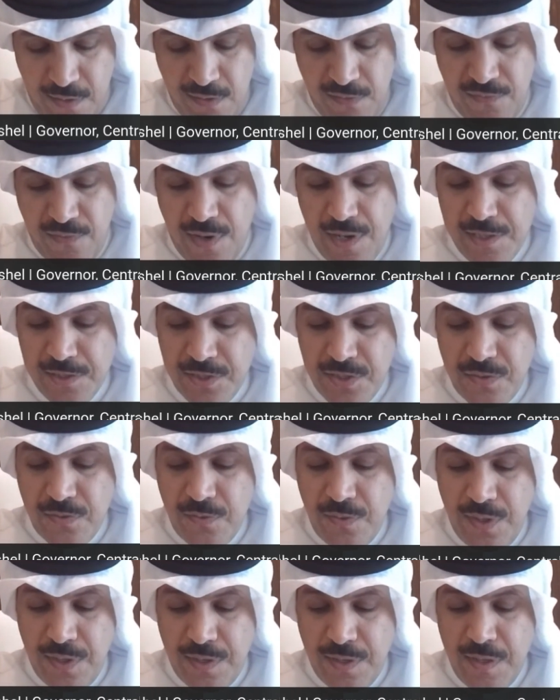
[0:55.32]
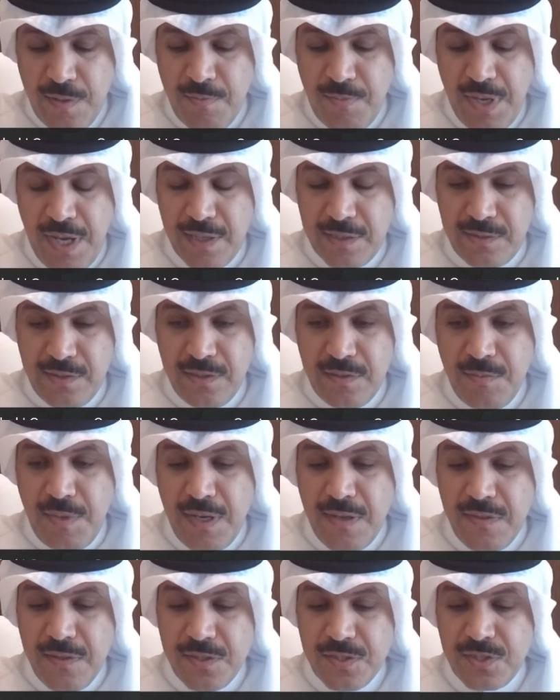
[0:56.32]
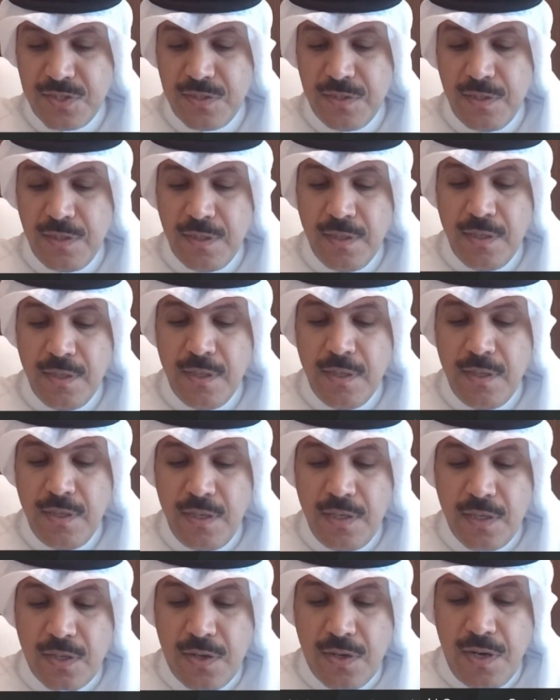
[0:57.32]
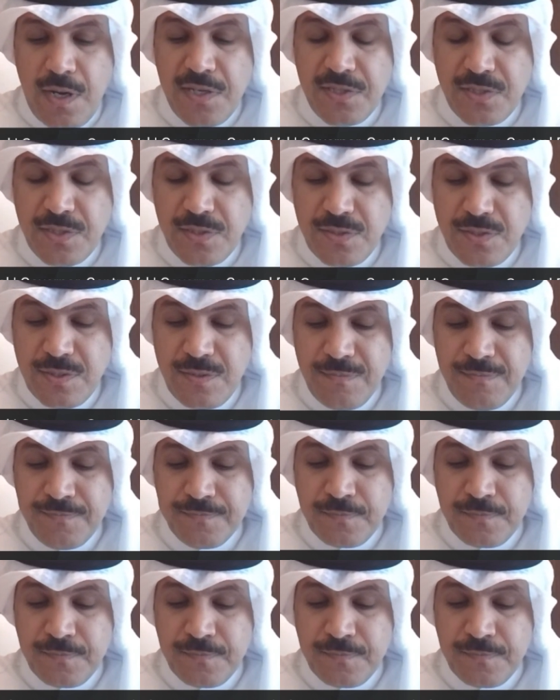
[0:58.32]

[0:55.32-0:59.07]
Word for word: all fronts were impacted by this crisis.